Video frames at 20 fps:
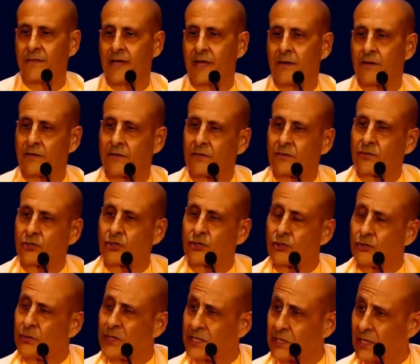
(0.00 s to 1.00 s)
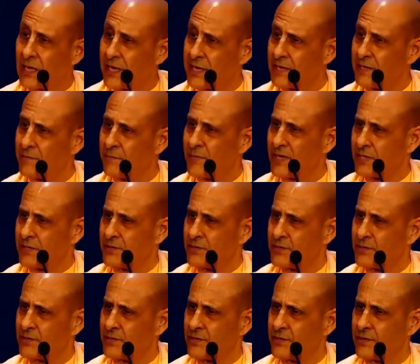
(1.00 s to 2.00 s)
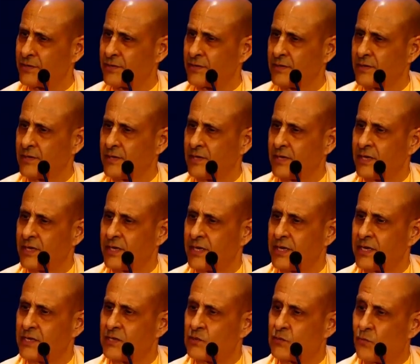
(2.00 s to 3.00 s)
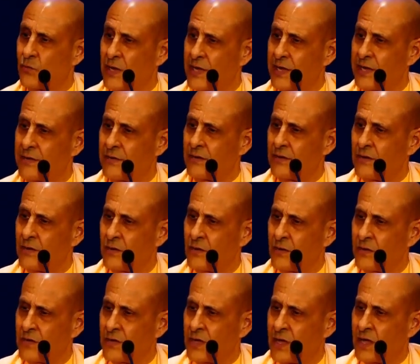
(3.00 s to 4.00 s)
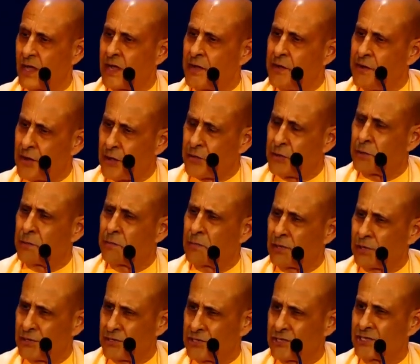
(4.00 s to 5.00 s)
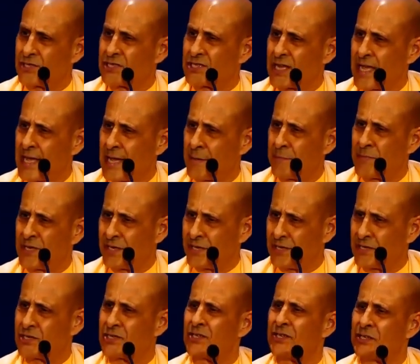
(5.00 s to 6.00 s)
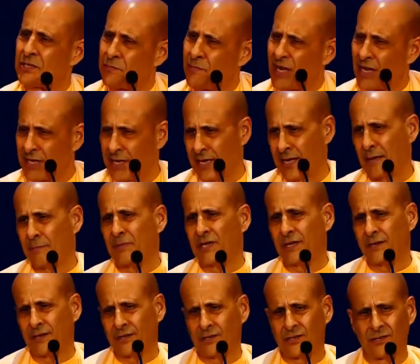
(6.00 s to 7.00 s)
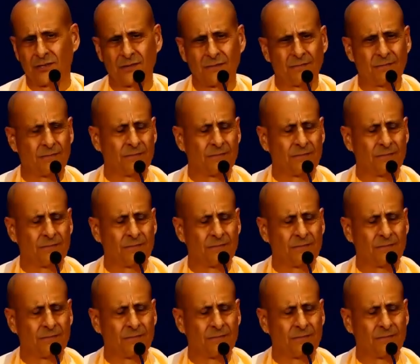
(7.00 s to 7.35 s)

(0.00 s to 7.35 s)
That true enlightenment is when another person's happiness is my happiness,